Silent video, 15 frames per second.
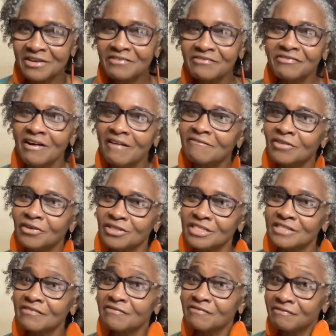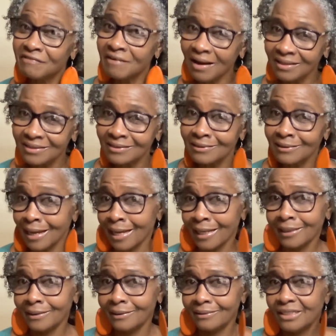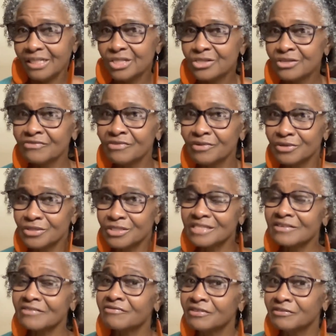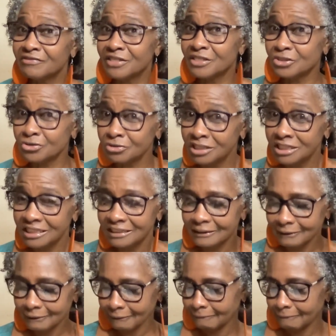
from verse 49 to verse 53.